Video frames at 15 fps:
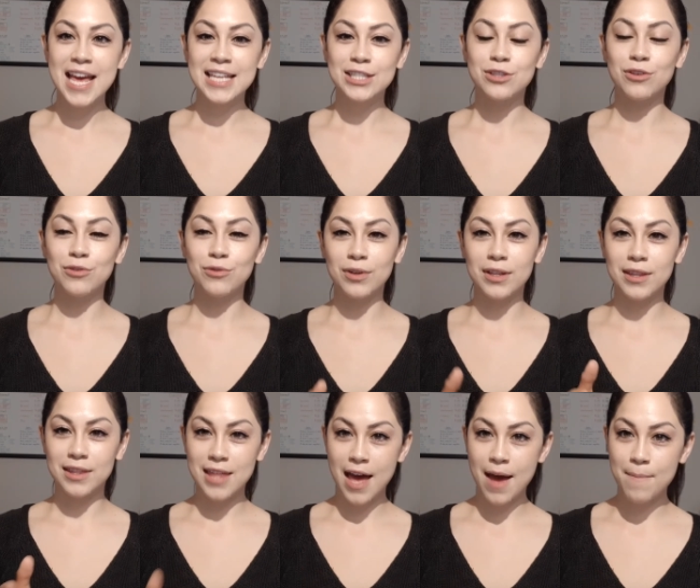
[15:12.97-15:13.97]
So
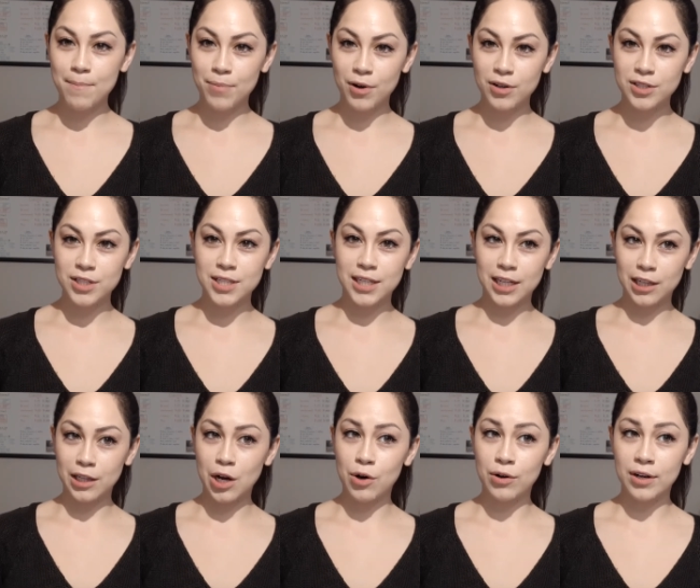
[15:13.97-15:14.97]
them purchasing a
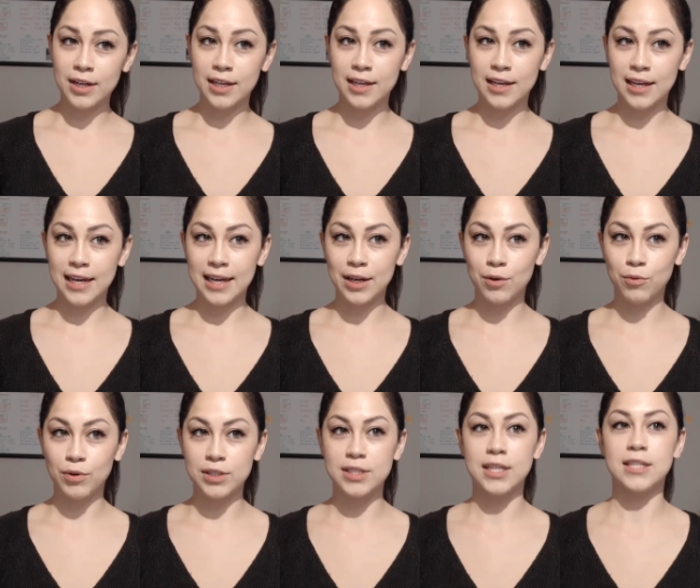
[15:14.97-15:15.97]
lowering kit,
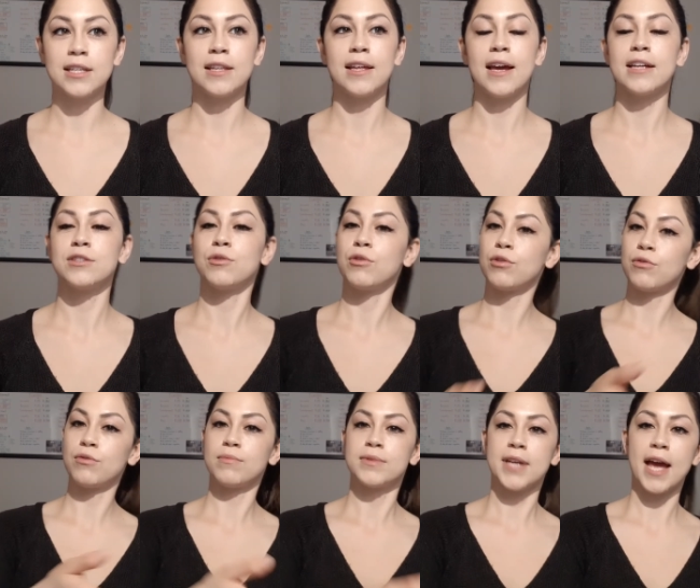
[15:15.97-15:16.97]
which they said they had to order
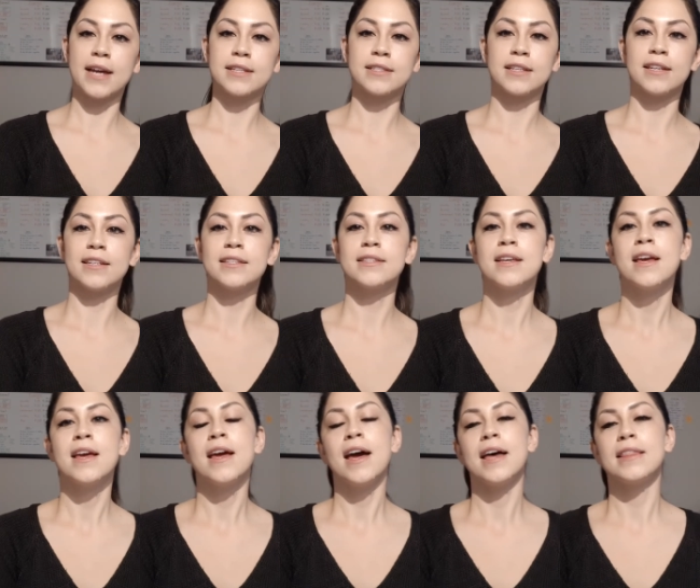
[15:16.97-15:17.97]
from Texas,
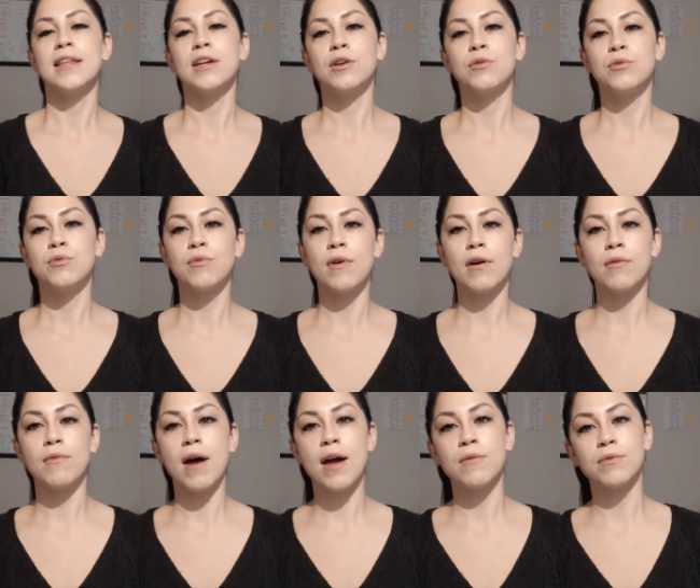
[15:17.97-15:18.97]
and then it would
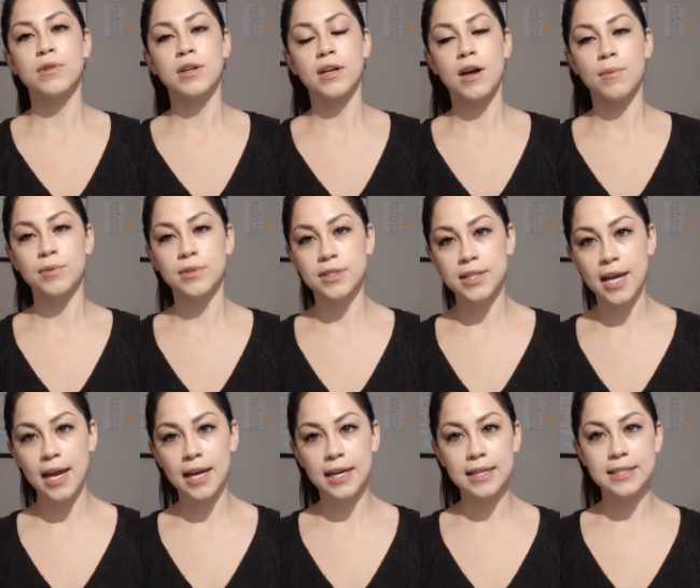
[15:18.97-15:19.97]
arrive within a couple of
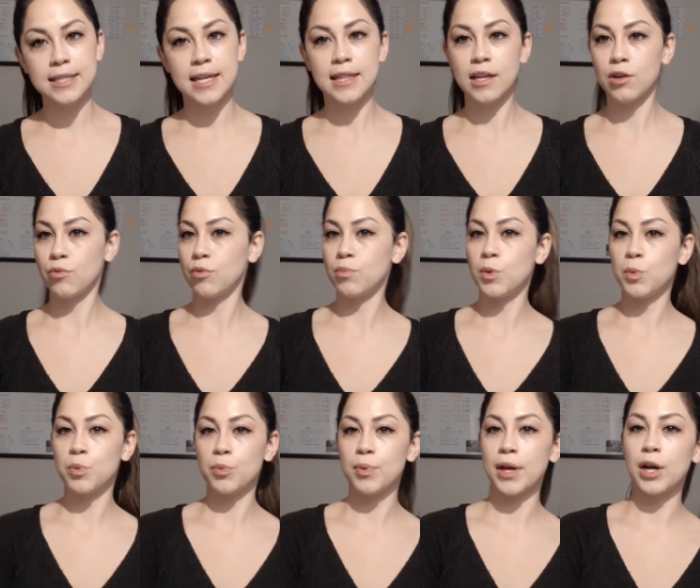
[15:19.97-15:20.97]
days, and then it would be
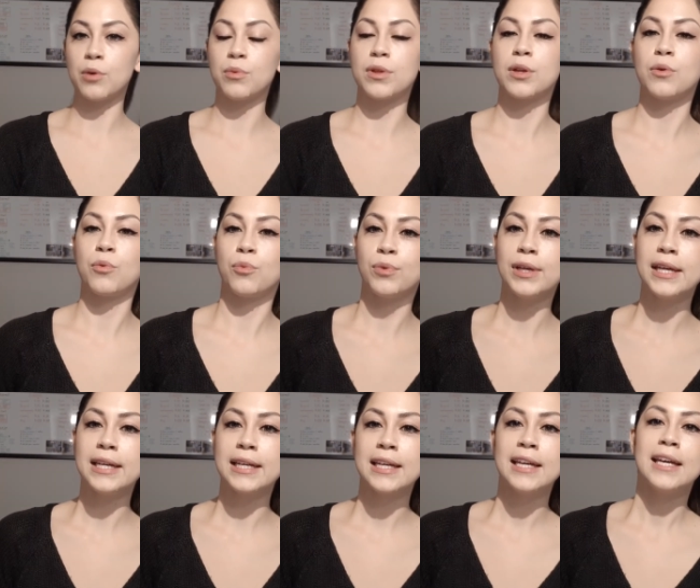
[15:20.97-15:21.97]
prepared within a
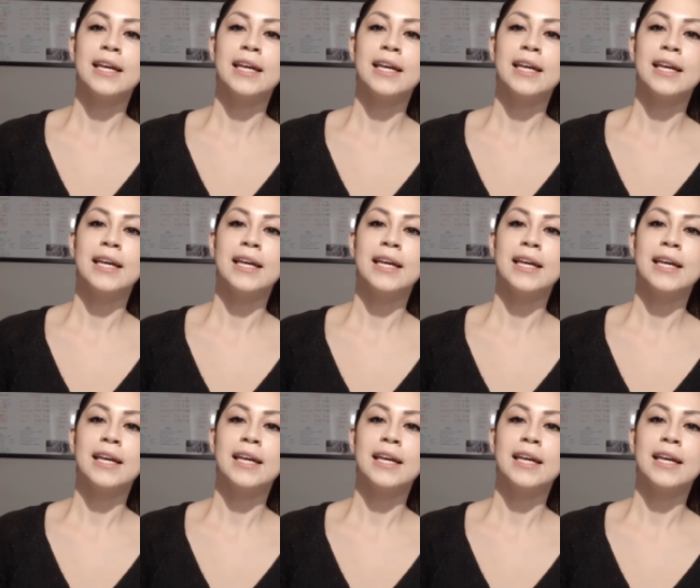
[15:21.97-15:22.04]
week.